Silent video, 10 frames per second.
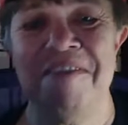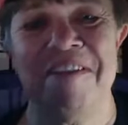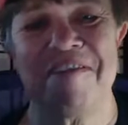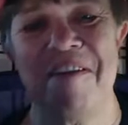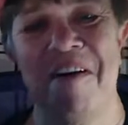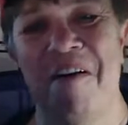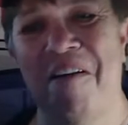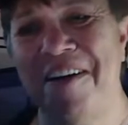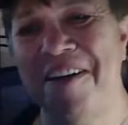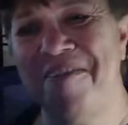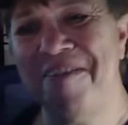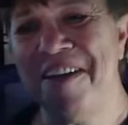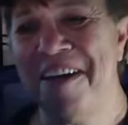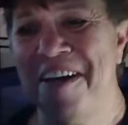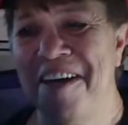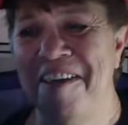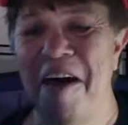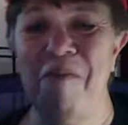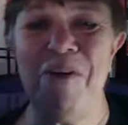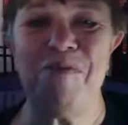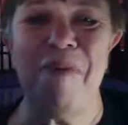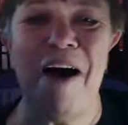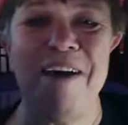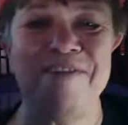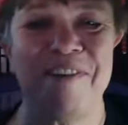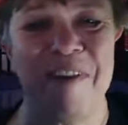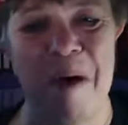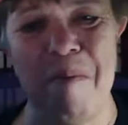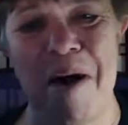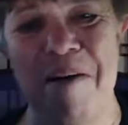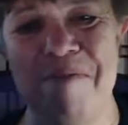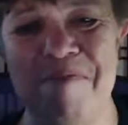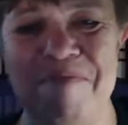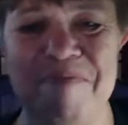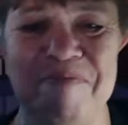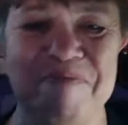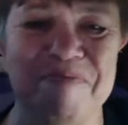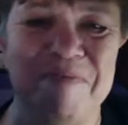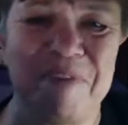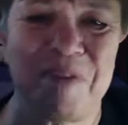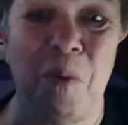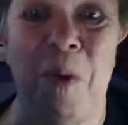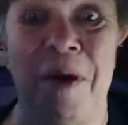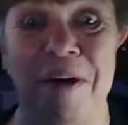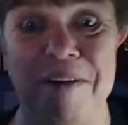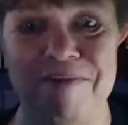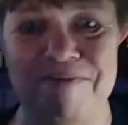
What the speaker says: So that was my dilemma. Sorta.